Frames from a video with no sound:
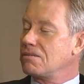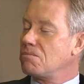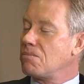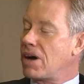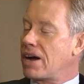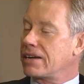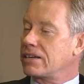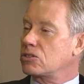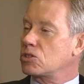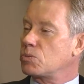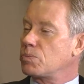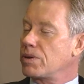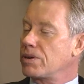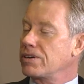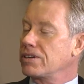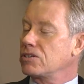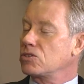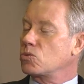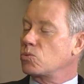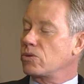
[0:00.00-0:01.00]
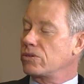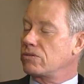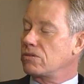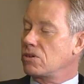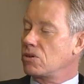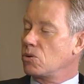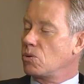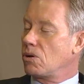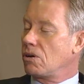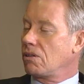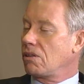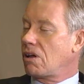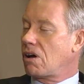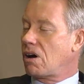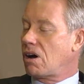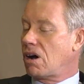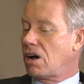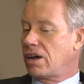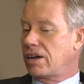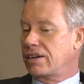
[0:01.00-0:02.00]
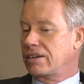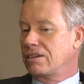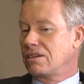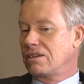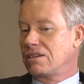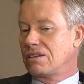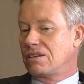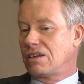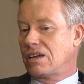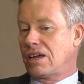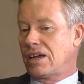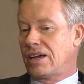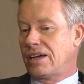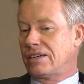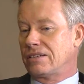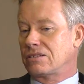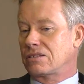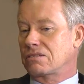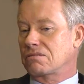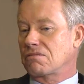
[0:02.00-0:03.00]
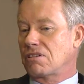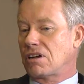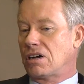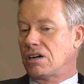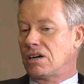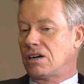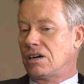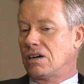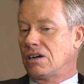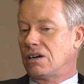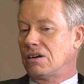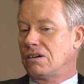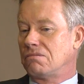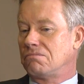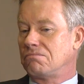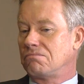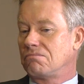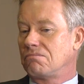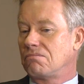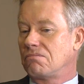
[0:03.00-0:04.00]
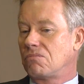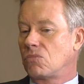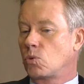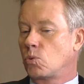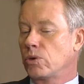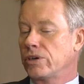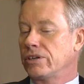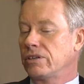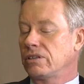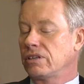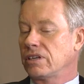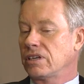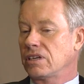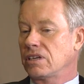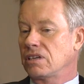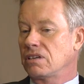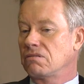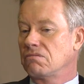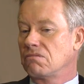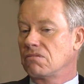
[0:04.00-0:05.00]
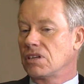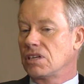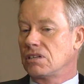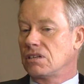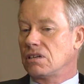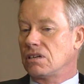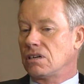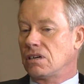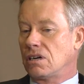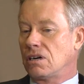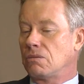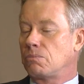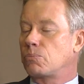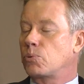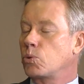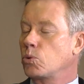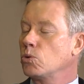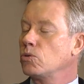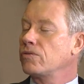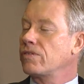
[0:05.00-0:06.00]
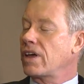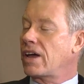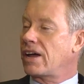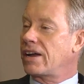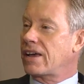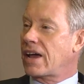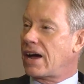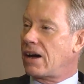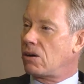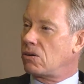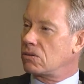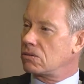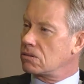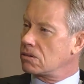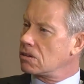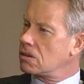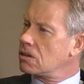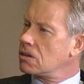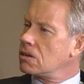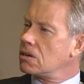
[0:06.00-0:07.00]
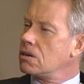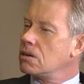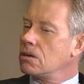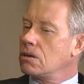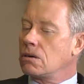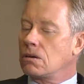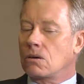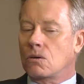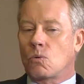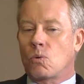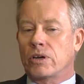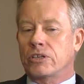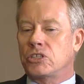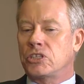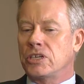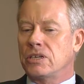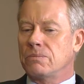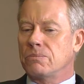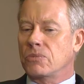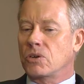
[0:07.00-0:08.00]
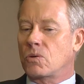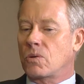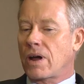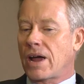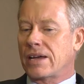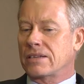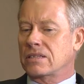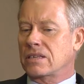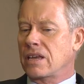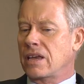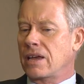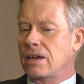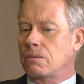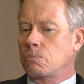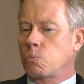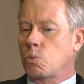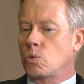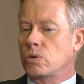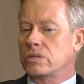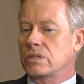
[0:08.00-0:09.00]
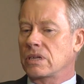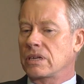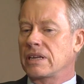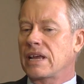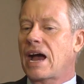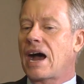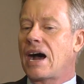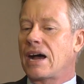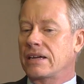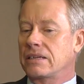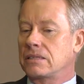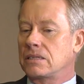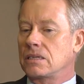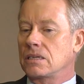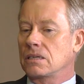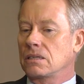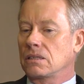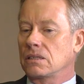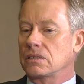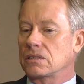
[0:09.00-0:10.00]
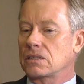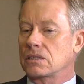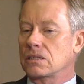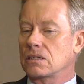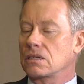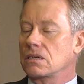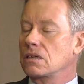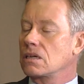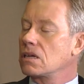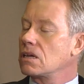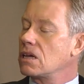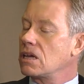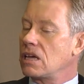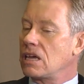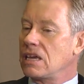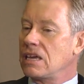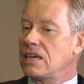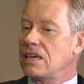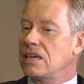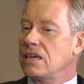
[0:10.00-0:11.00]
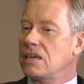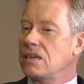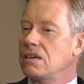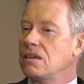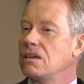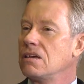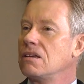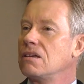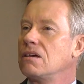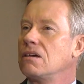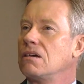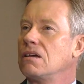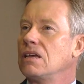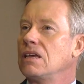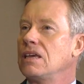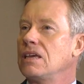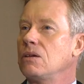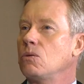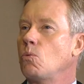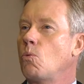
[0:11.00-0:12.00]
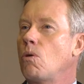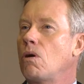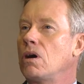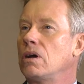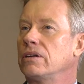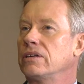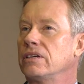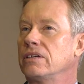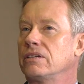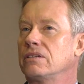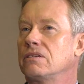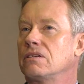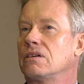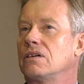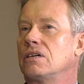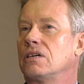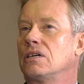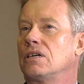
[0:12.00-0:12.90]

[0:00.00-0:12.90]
my experience with ULI has really proved that out. What Jim Graskamp was an idealist. He wanted